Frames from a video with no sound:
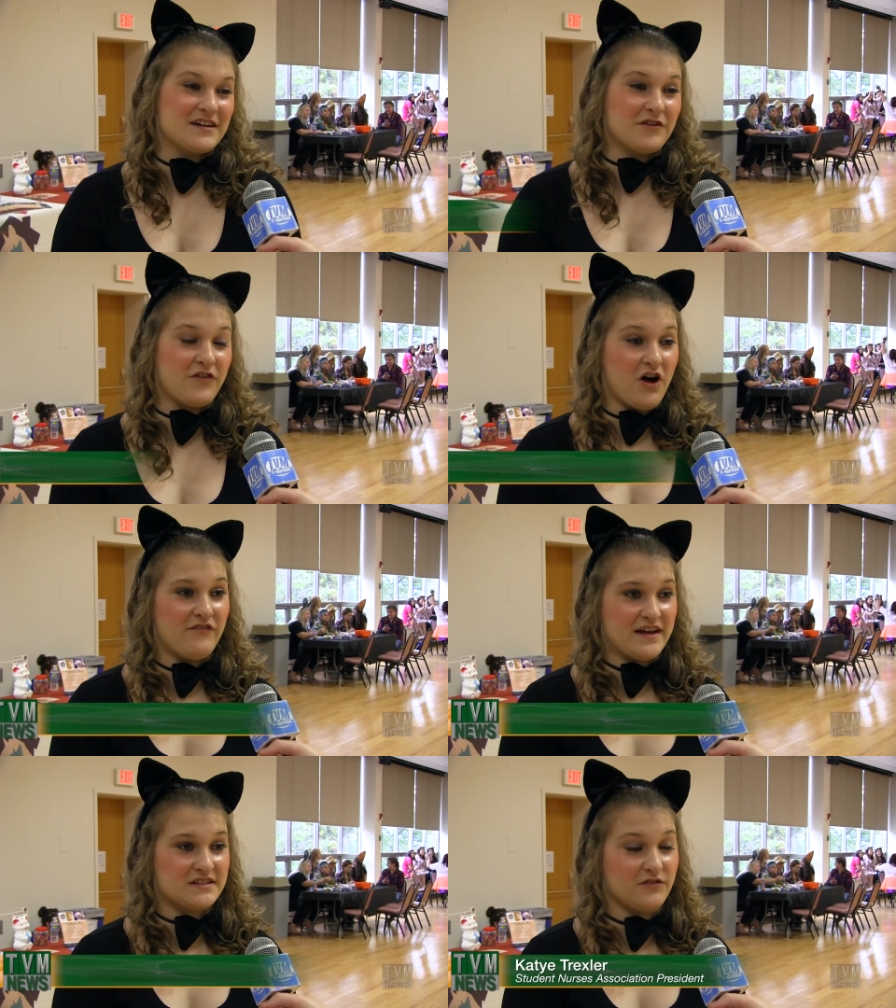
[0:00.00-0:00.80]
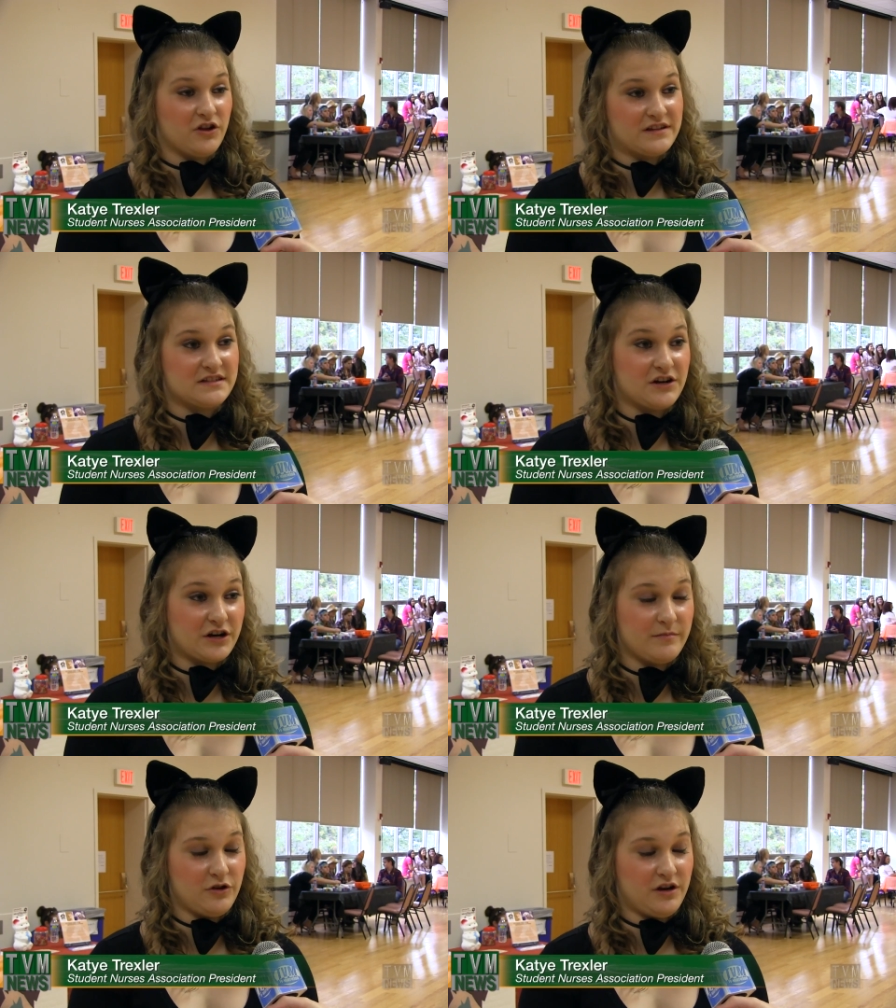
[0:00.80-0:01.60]
It's our fall festival. This is our
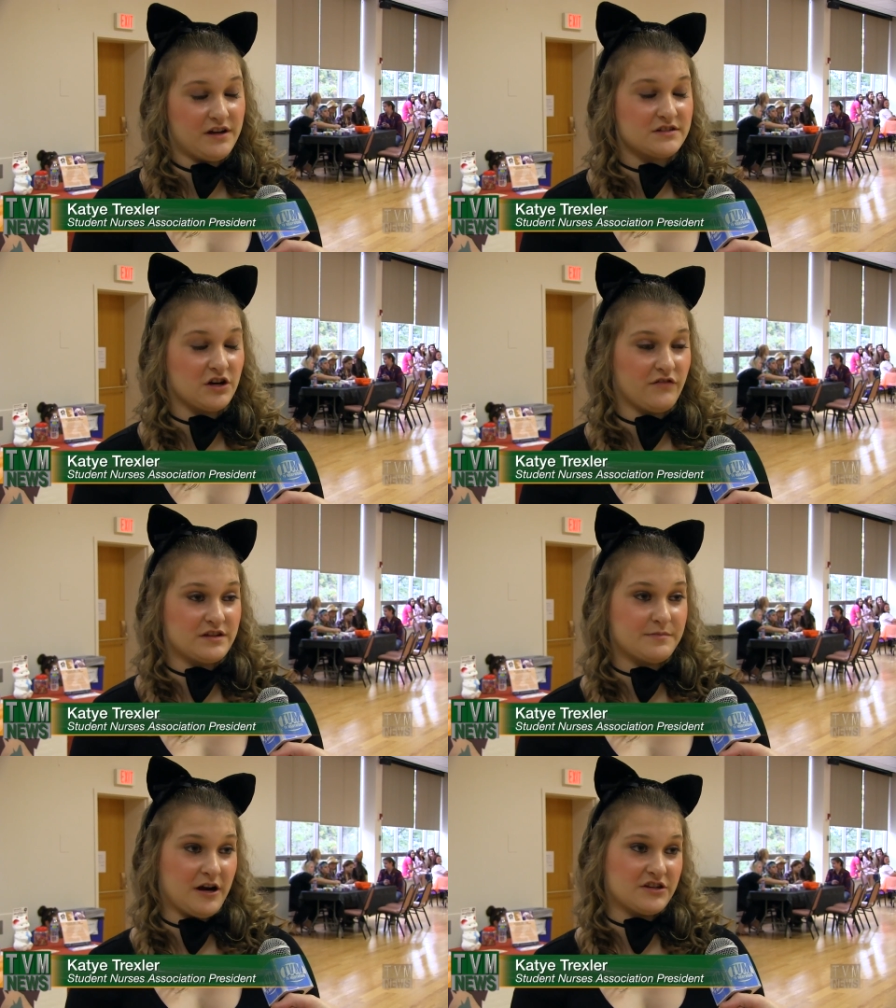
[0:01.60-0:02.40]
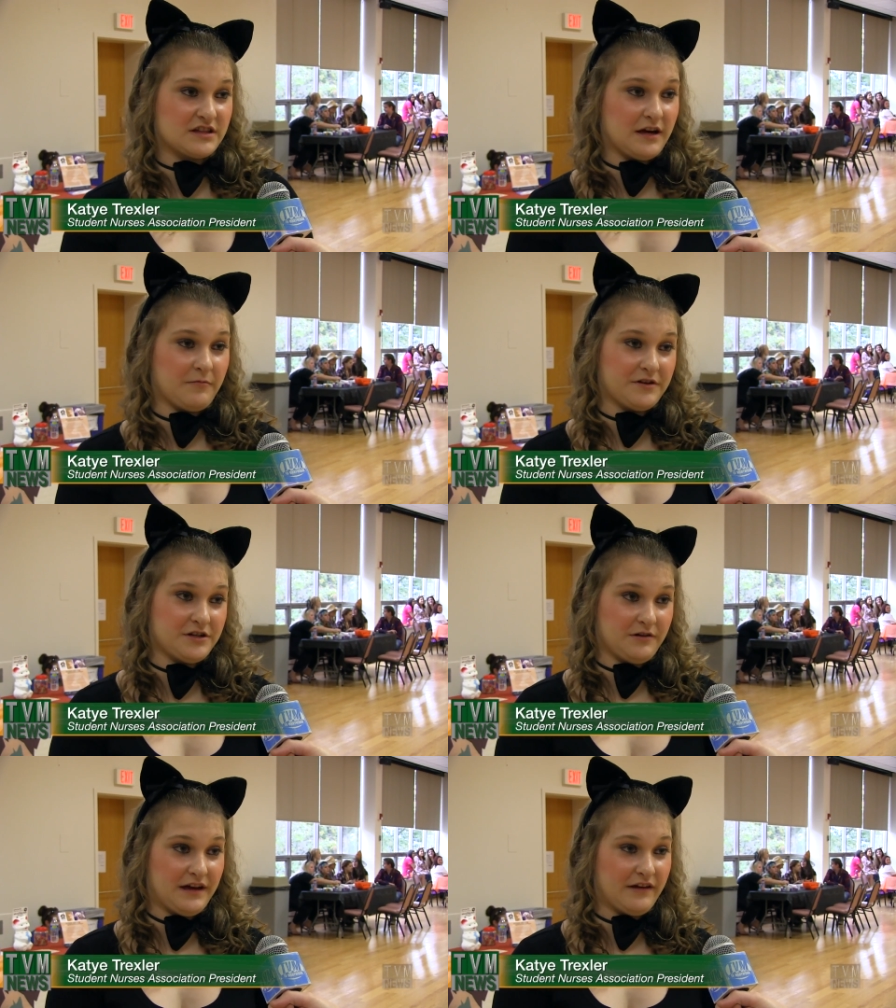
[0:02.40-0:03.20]
community service project that we're
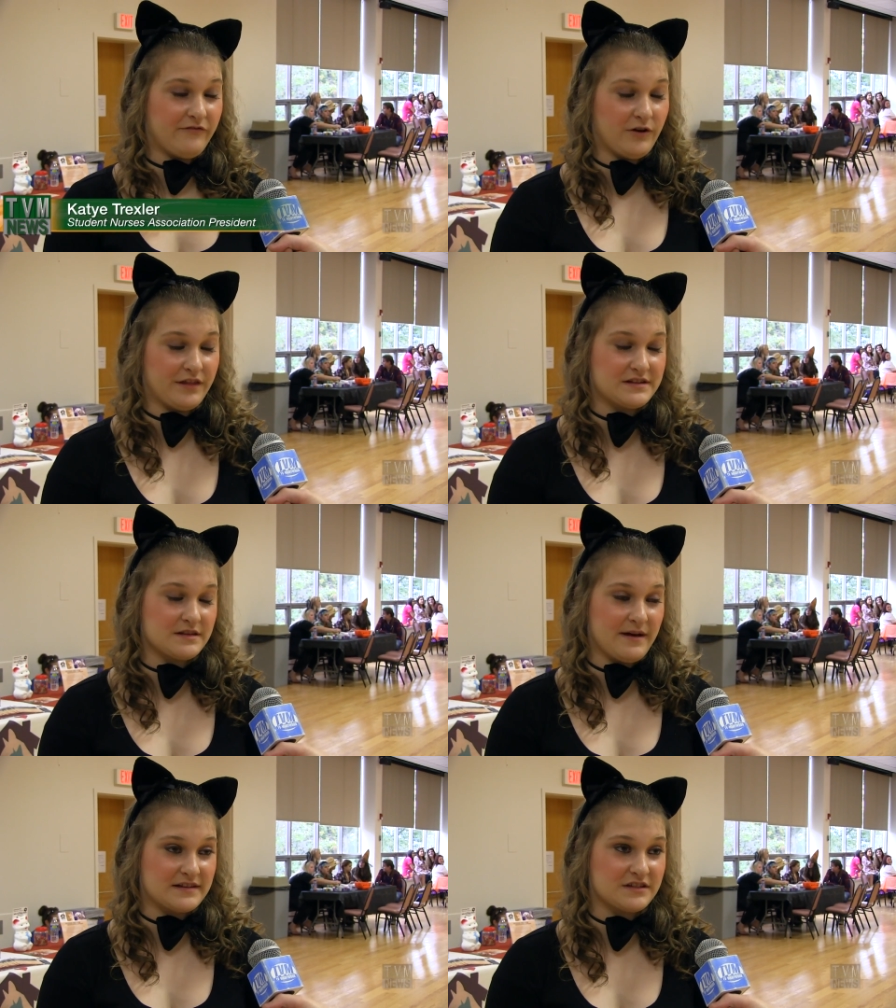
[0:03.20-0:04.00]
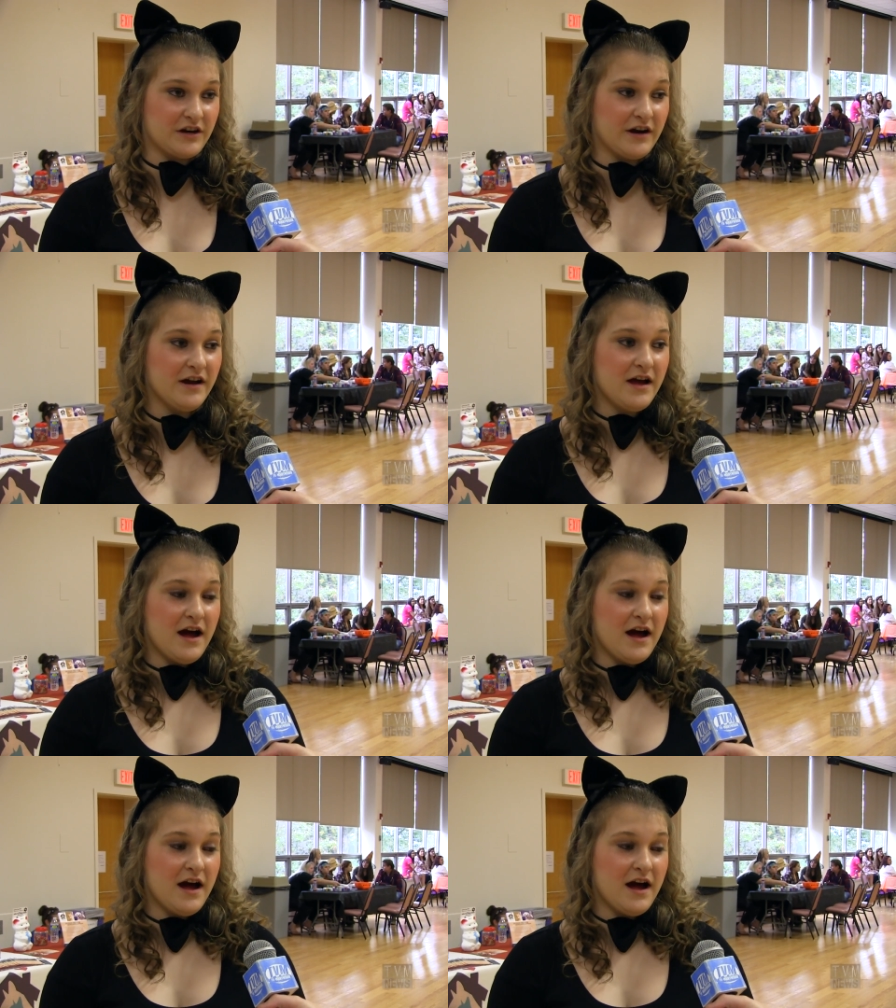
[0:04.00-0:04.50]
doing for the semester.